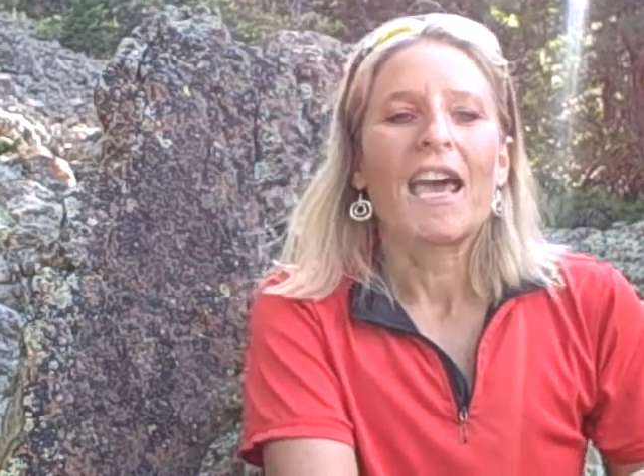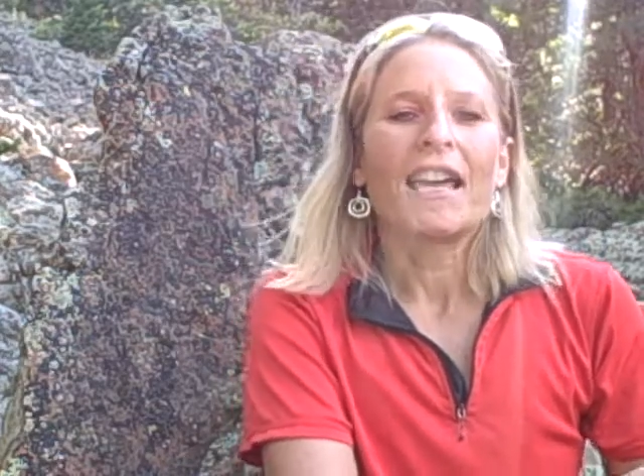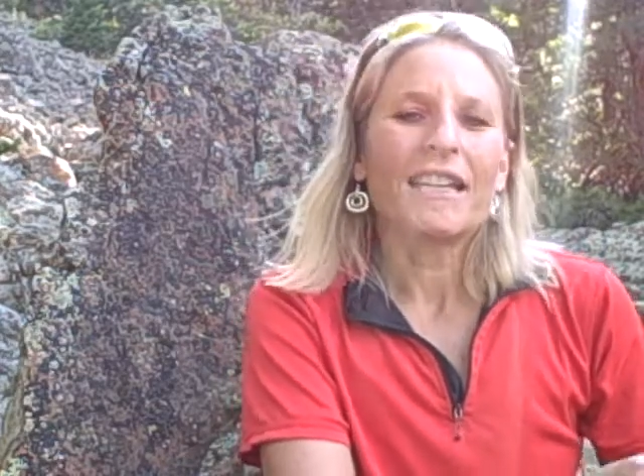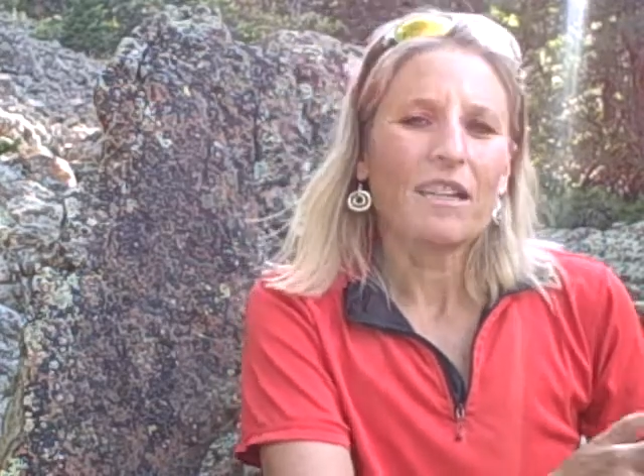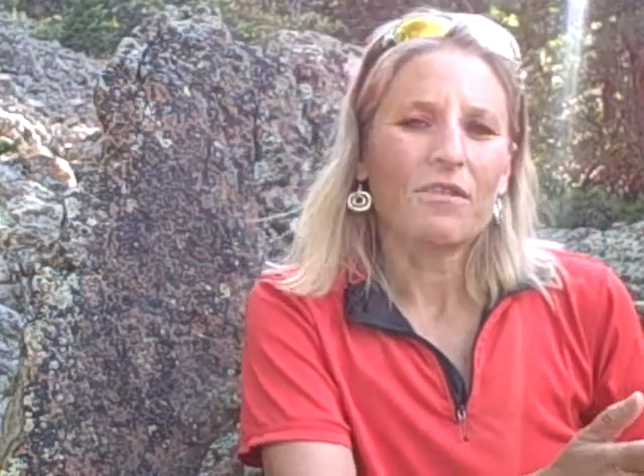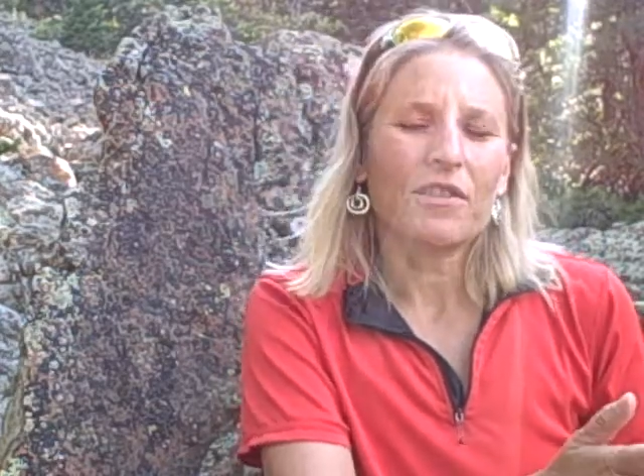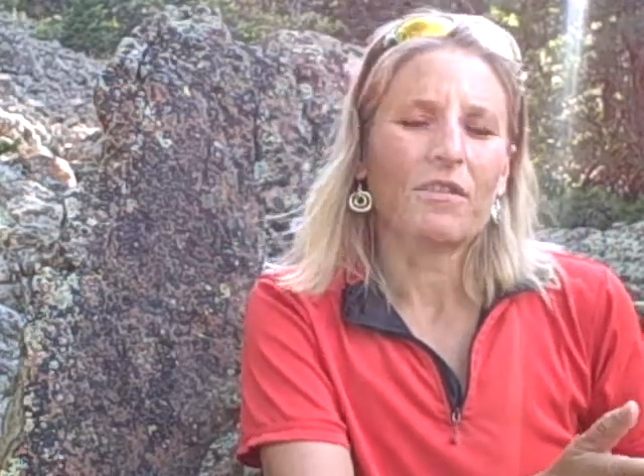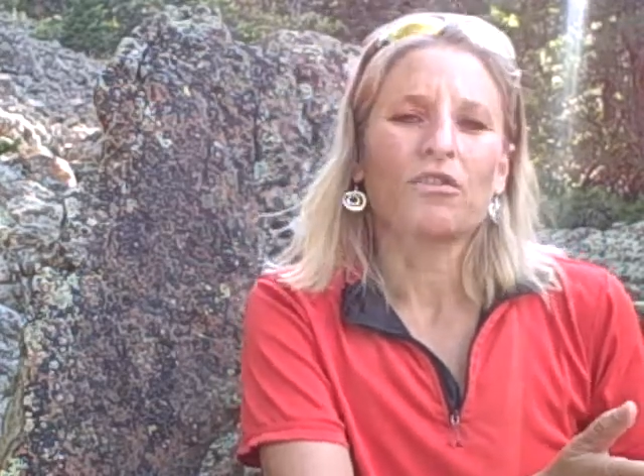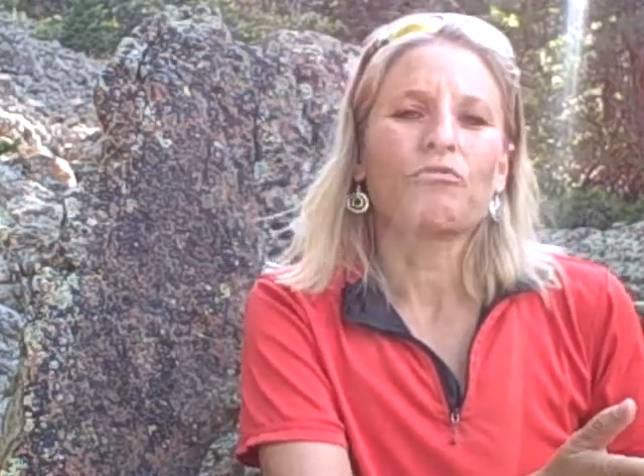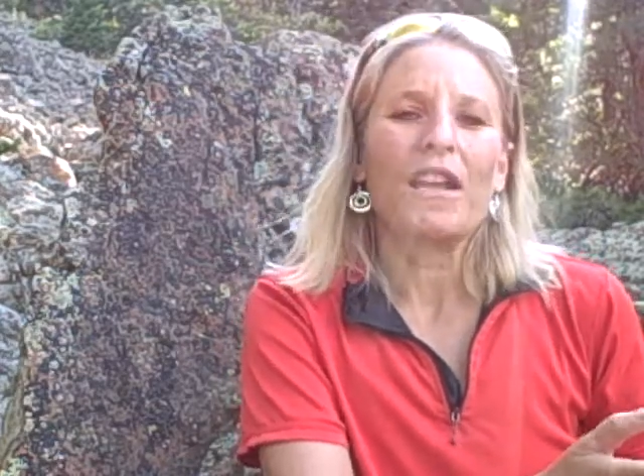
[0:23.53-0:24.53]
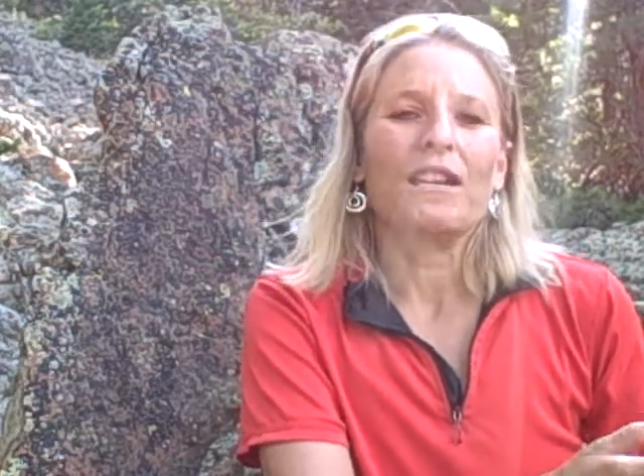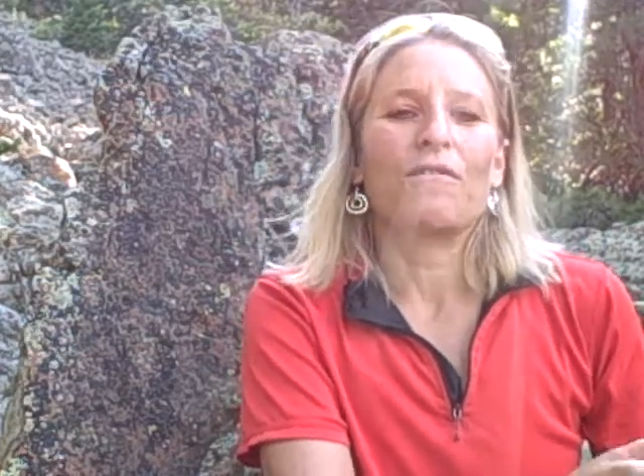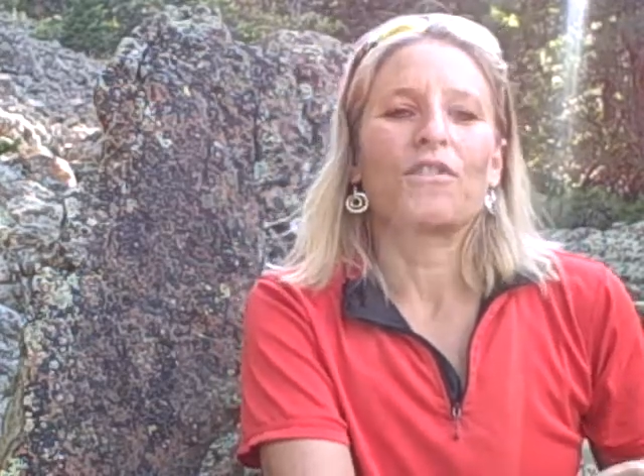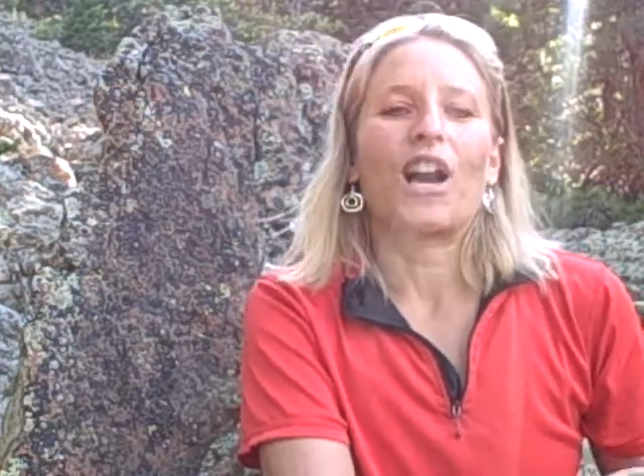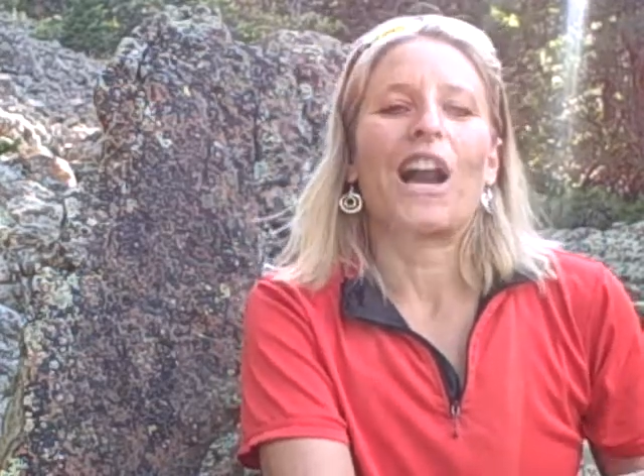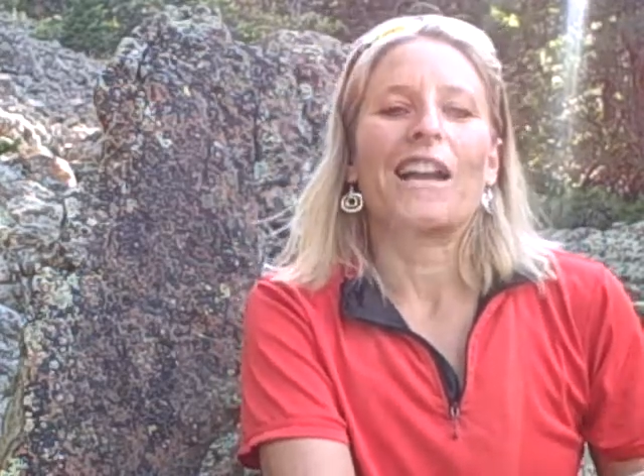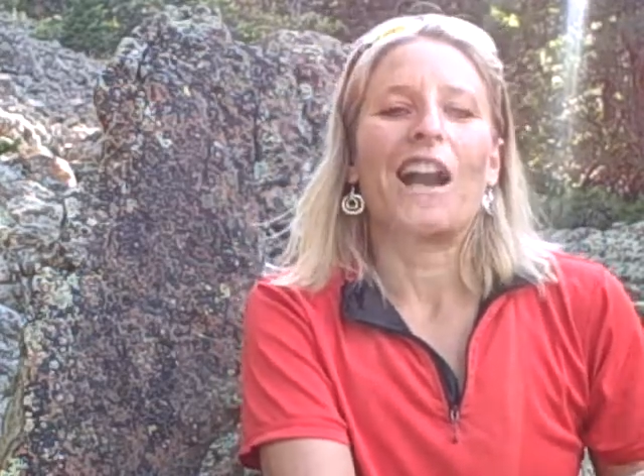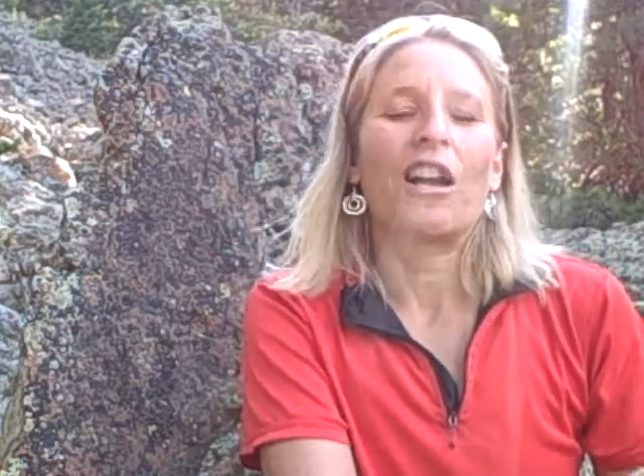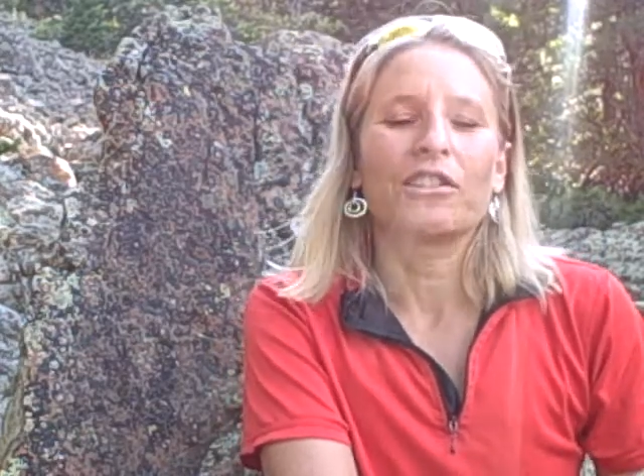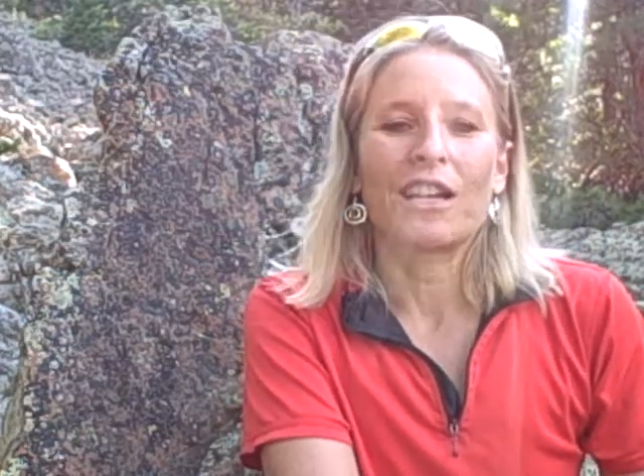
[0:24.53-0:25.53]
and get ourselves ready for the high
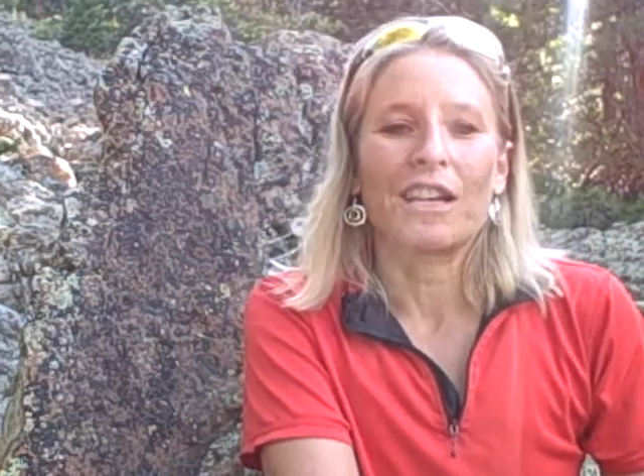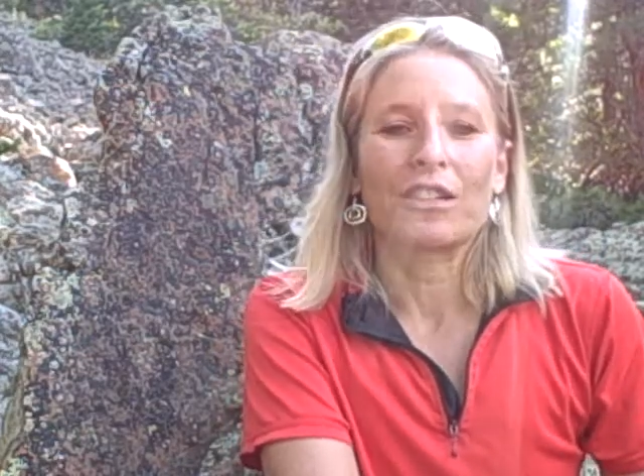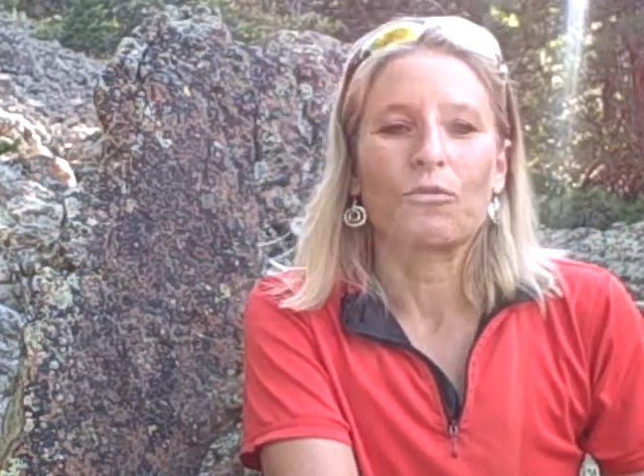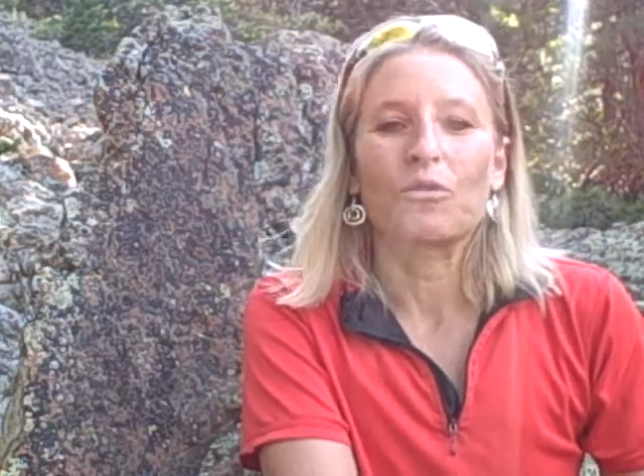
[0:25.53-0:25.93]
holidays,